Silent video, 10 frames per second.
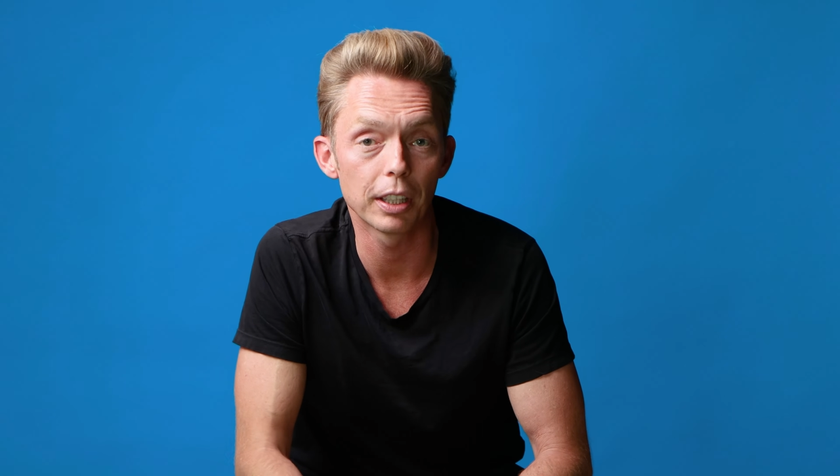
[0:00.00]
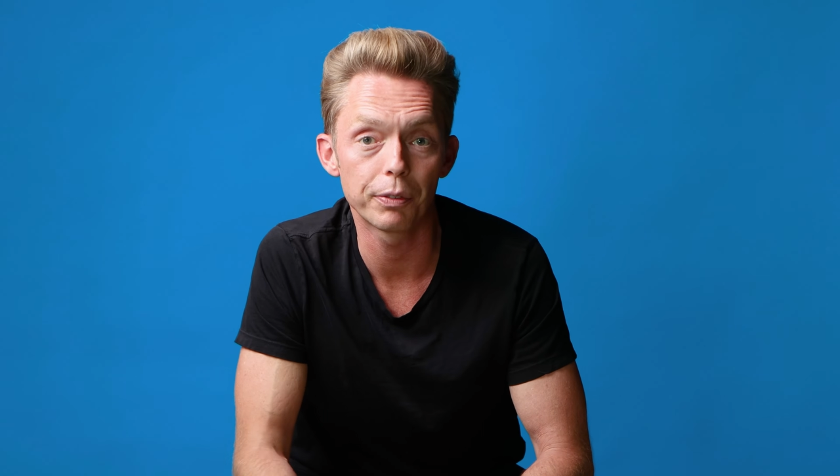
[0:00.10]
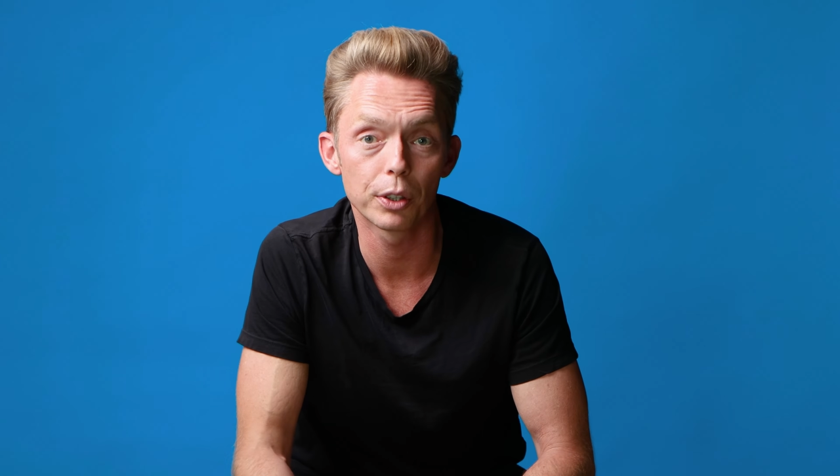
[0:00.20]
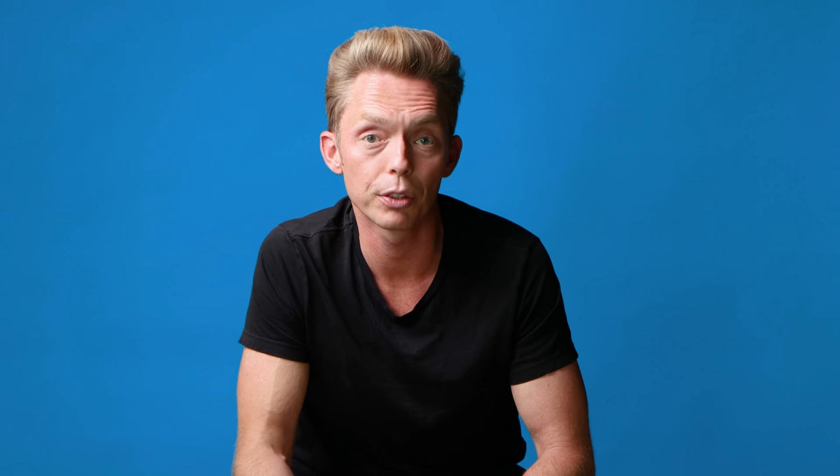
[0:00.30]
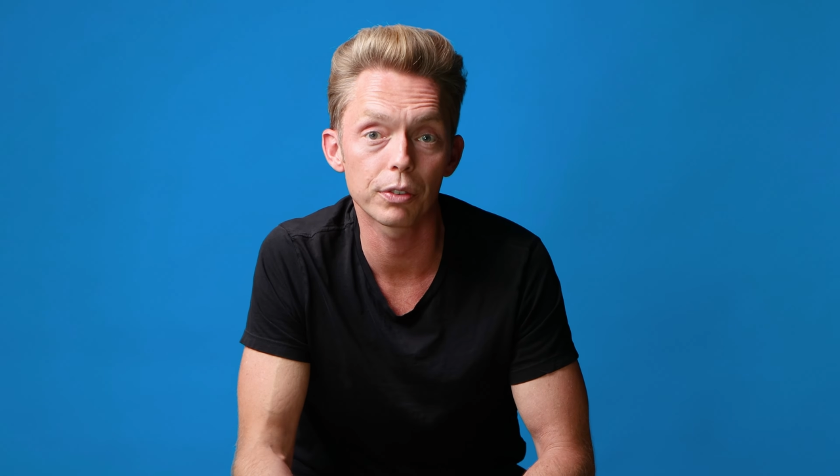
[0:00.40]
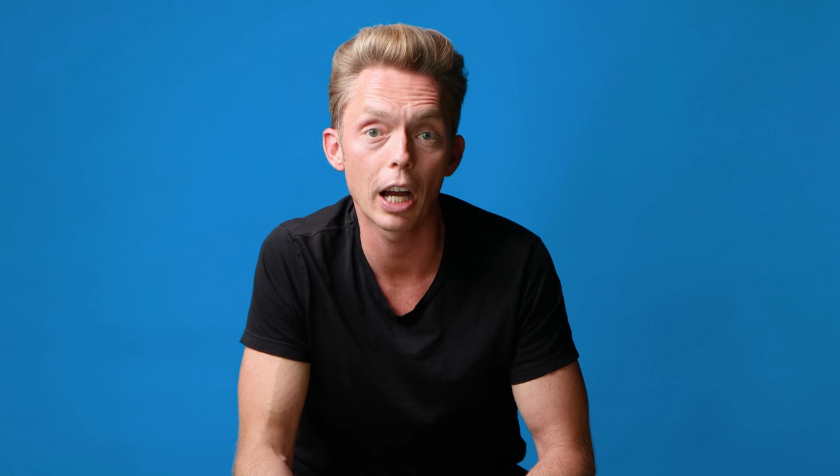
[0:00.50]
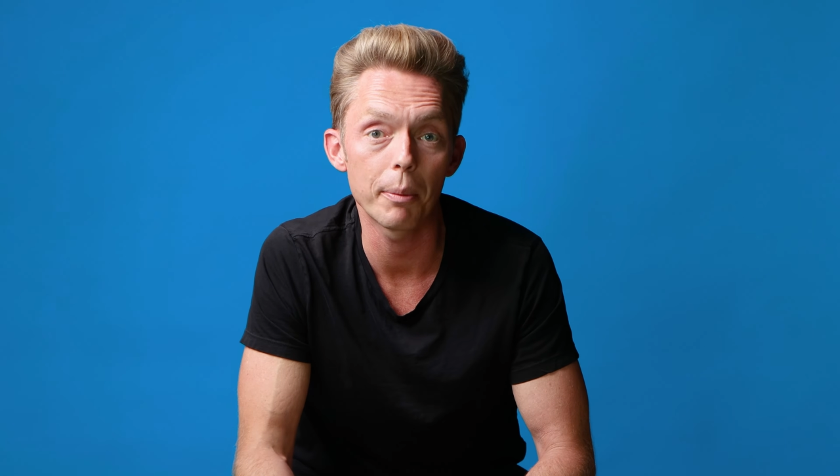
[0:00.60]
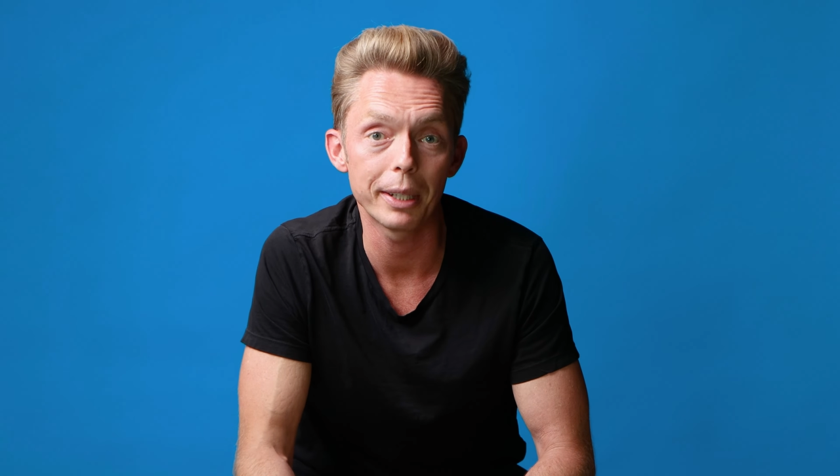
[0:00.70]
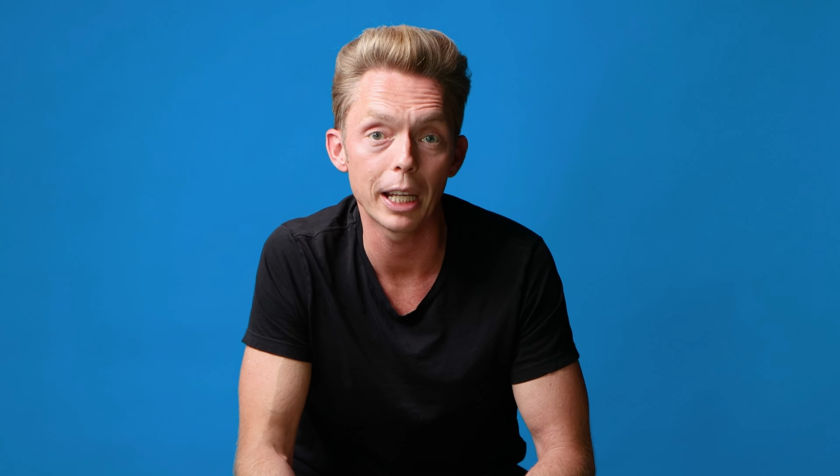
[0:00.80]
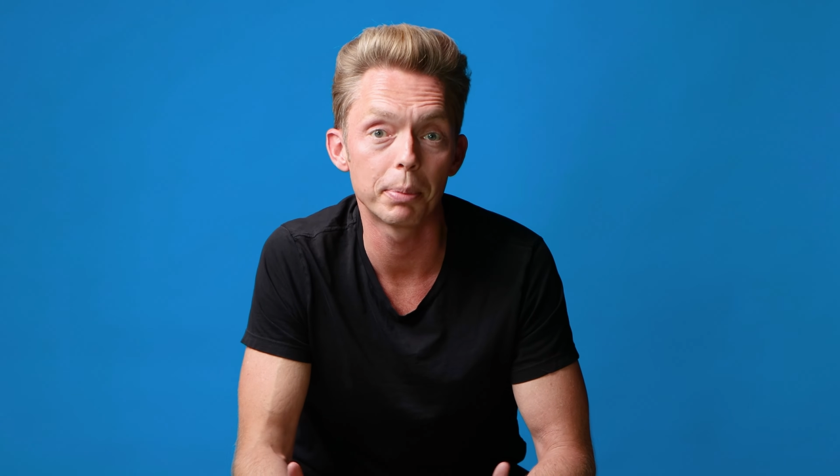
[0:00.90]
if you're
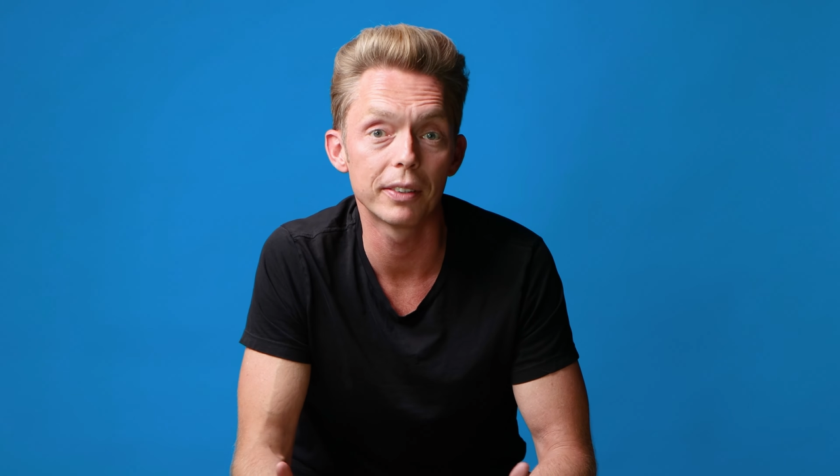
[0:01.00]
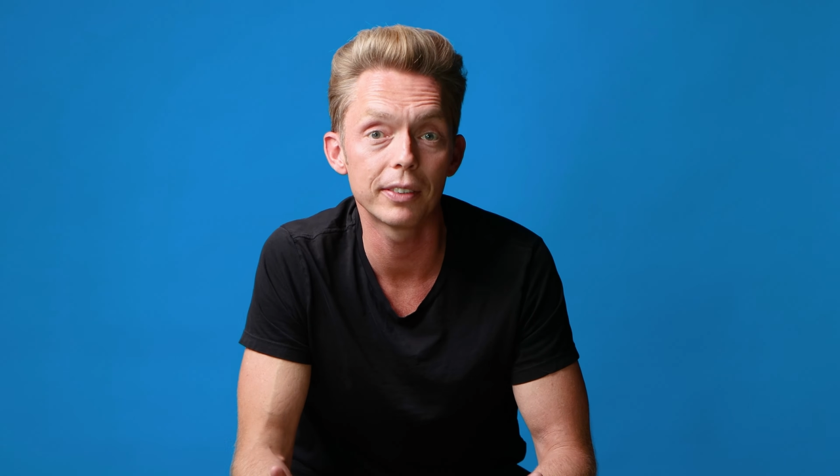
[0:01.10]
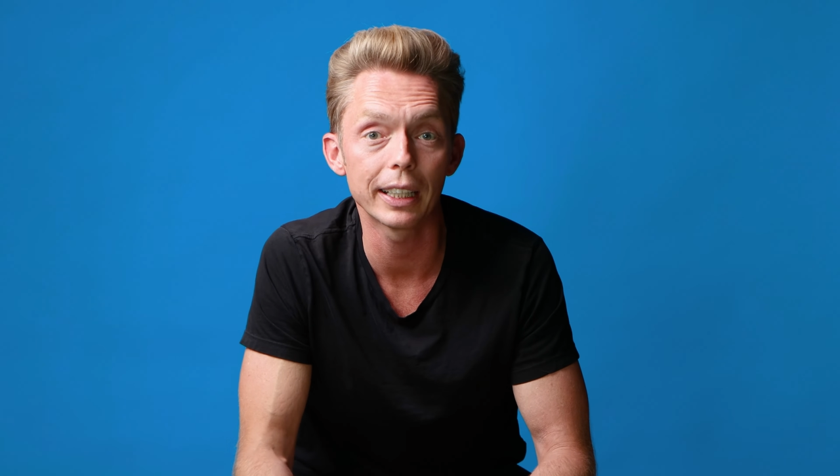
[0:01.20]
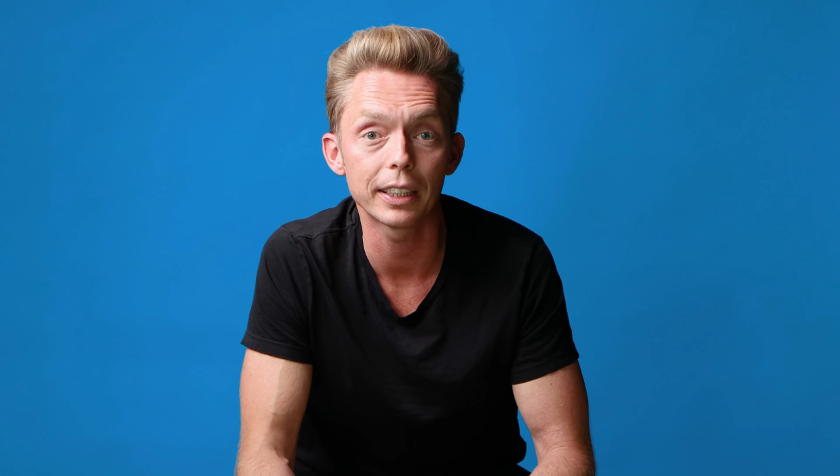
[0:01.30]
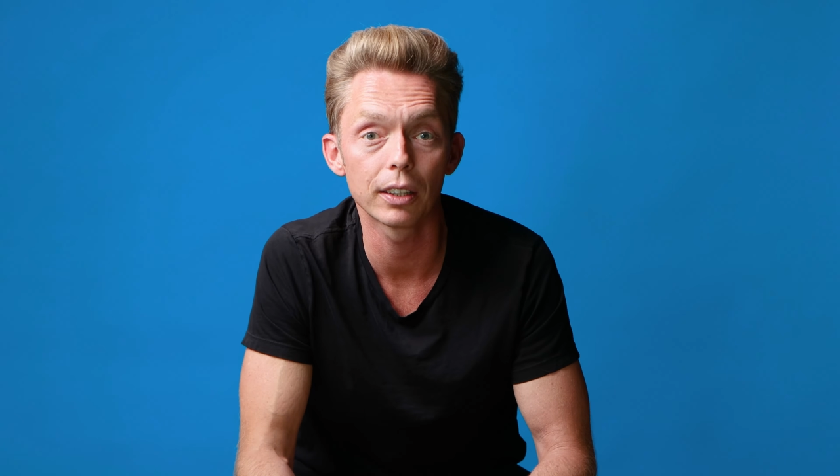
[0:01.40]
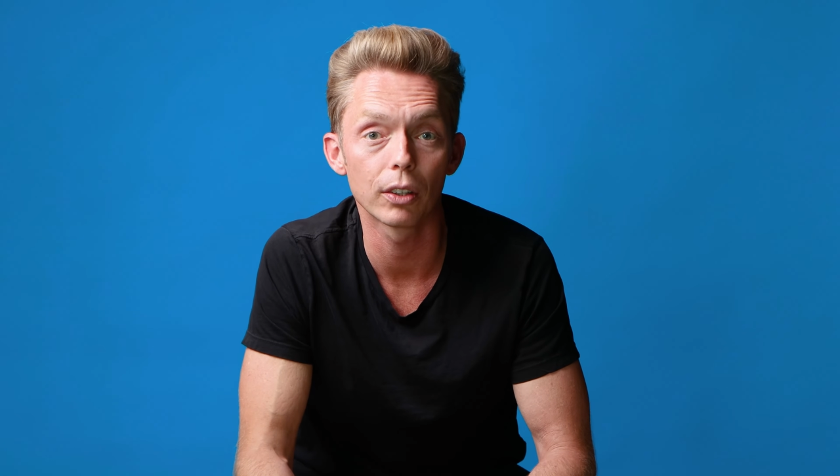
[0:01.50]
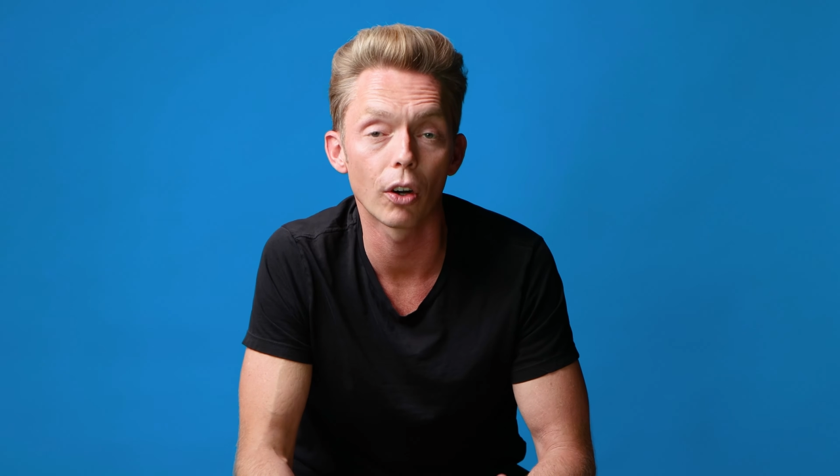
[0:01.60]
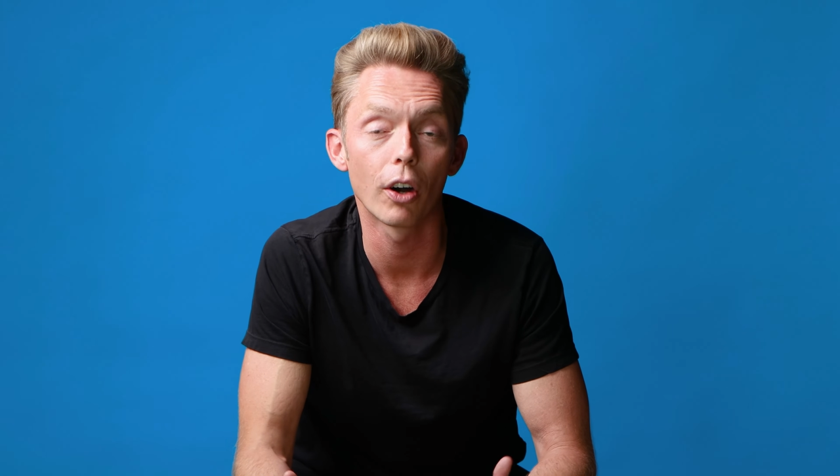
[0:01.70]
describing a particular